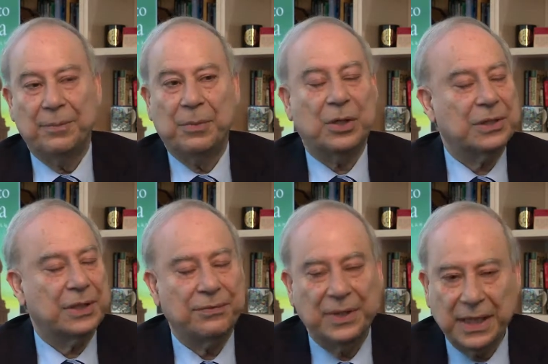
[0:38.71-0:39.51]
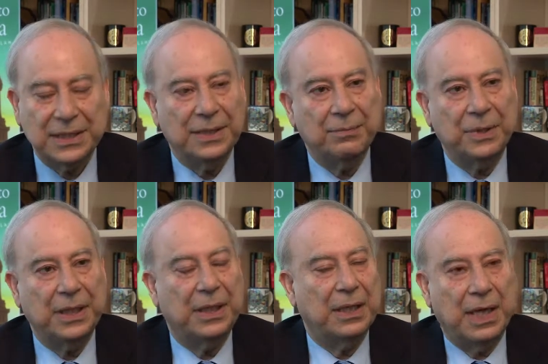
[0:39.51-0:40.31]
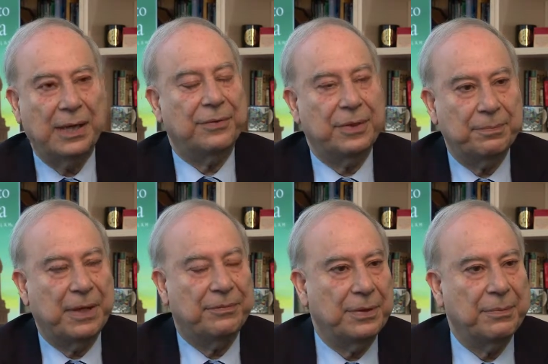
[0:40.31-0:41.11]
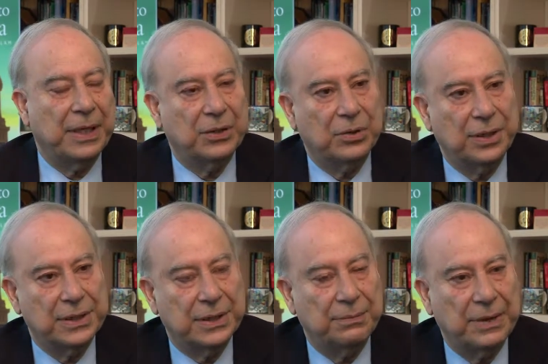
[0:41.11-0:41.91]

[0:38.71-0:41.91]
Because if they simply huff and puff and make a noise and